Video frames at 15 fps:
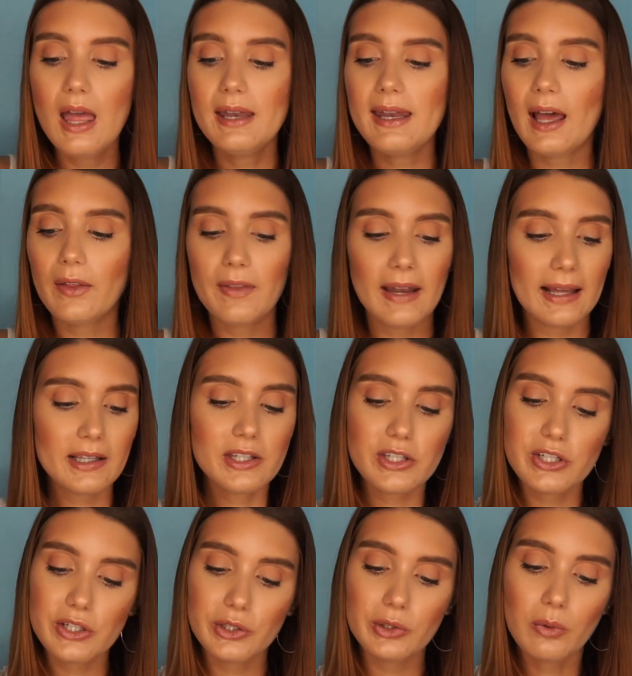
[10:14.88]
Now the next
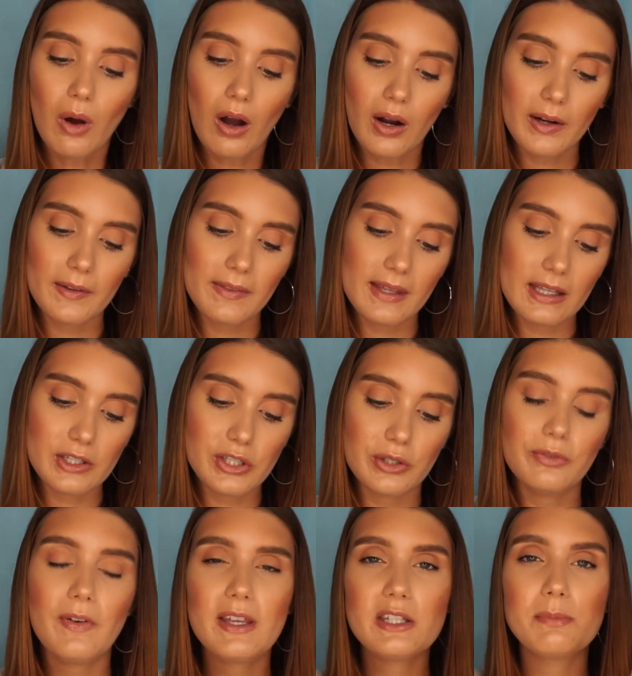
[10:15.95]
two are the
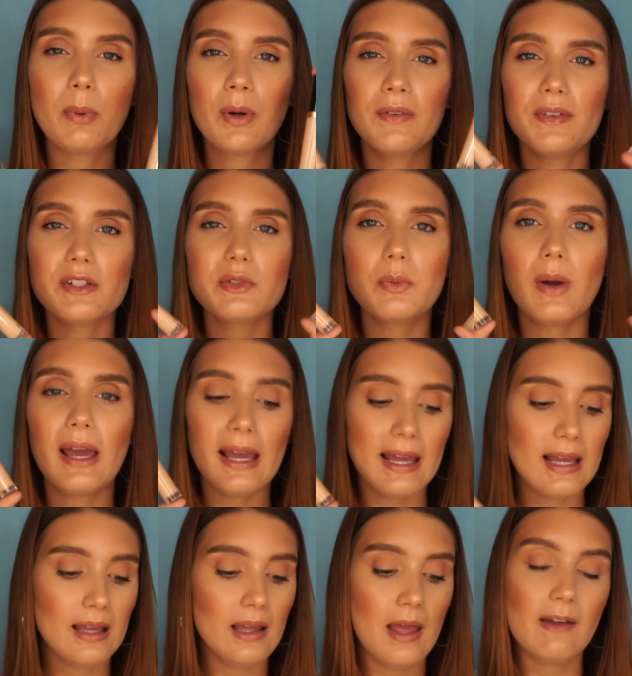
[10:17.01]
Too Faced Born This
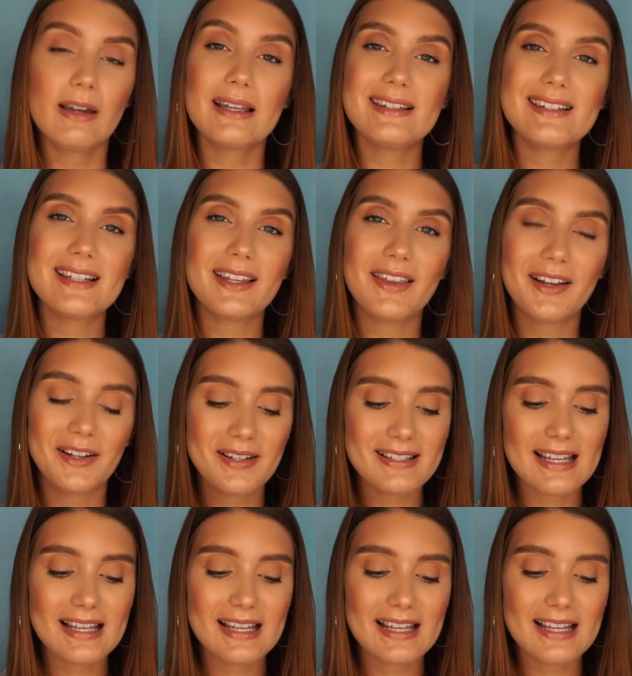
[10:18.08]
Way concealers.